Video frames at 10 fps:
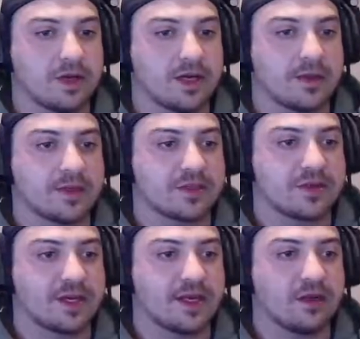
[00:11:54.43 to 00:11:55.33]
armor,
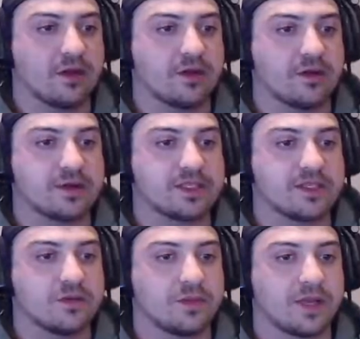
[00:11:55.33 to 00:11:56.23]
so we need a lot of
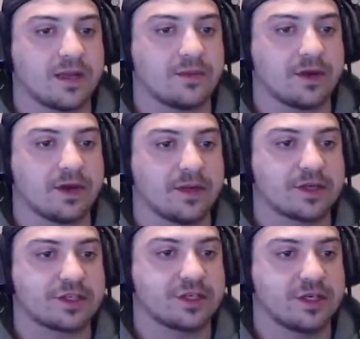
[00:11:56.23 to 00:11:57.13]
steel plate, pretty
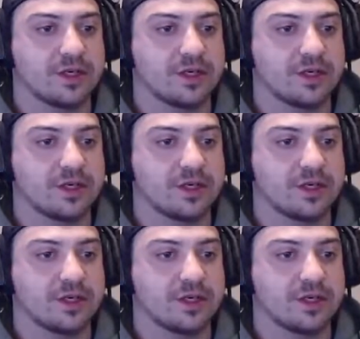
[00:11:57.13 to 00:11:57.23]
much.